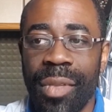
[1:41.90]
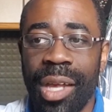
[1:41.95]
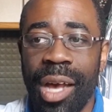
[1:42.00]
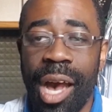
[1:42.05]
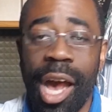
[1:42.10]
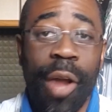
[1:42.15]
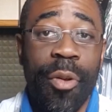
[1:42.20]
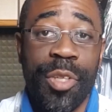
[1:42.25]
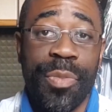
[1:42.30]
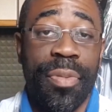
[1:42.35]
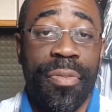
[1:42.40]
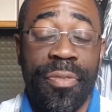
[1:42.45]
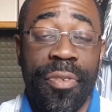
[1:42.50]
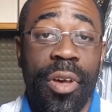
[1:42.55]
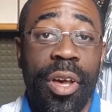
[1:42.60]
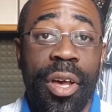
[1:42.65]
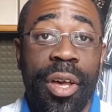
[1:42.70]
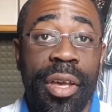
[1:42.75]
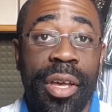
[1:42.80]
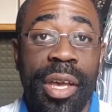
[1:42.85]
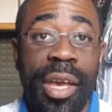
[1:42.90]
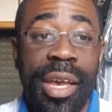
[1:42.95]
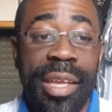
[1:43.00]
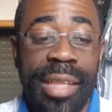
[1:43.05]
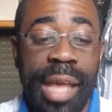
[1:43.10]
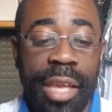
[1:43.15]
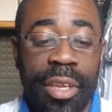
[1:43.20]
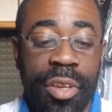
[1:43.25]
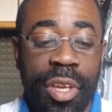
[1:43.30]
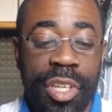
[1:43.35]
always prefer
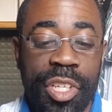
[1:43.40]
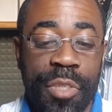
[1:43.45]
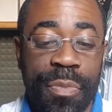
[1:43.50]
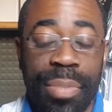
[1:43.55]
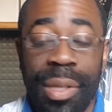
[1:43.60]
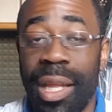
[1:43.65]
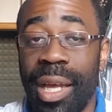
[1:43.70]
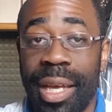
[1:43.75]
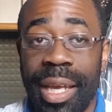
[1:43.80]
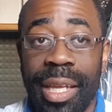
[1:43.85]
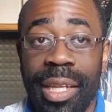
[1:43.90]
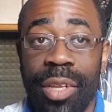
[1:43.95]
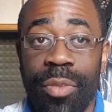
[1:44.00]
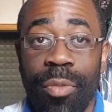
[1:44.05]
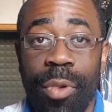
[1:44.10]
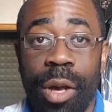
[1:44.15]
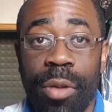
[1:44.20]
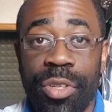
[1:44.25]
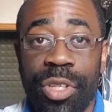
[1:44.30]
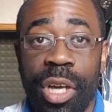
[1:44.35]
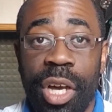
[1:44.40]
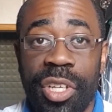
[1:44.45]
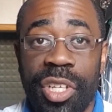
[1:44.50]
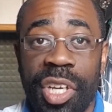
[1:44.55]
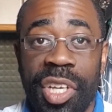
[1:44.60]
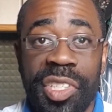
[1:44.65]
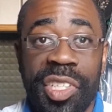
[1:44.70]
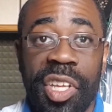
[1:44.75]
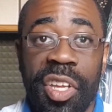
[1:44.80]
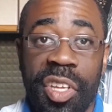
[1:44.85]
that you can just plug in and while charging,
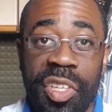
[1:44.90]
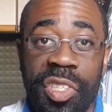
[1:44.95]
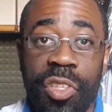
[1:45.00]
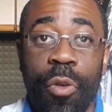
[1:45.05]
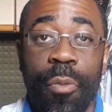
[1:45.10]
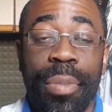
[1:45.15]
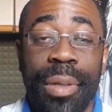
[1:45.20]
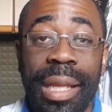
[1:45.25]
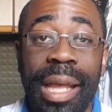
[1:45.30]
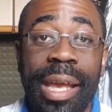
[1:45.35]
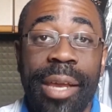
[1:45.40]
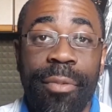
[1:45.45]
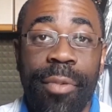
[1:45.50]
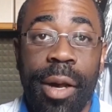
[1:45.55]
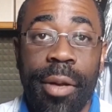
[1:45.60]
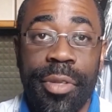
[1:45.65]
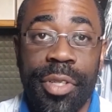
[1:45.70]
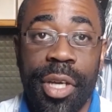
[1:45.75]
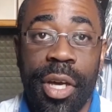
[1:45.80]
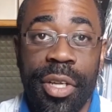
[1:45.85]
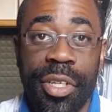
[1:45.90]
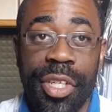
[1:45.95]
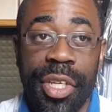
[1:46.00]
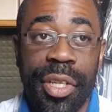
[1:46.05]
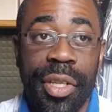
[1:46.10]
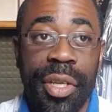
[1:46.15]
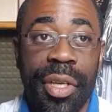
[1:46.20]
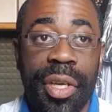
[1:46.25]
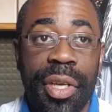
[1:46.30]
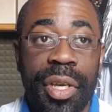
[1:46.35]
because then you can still play while
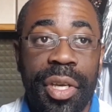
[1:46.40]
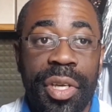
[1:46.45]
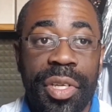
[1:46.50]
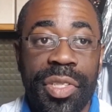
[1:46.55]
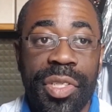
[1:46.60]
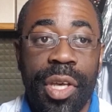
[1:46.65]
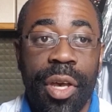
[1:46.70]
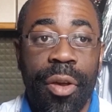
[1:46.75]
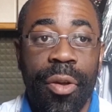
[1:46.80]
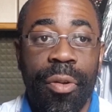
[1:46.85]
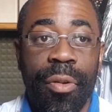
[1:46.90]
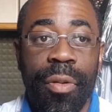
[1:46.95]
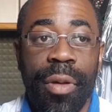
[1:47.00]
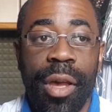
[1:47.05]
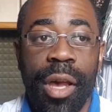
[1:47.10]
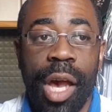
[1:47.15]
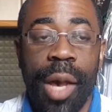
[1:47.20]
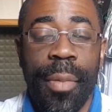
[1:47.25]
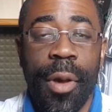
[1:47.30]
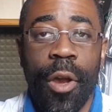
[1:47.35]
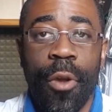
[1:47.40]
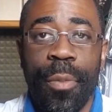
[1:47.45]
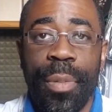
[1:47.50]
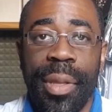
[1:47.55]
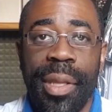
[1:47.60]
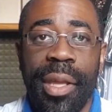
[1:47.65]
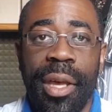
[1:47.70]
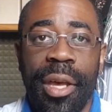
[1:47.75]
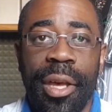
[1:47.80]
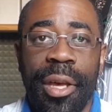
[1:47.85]
charging. So I'm hoping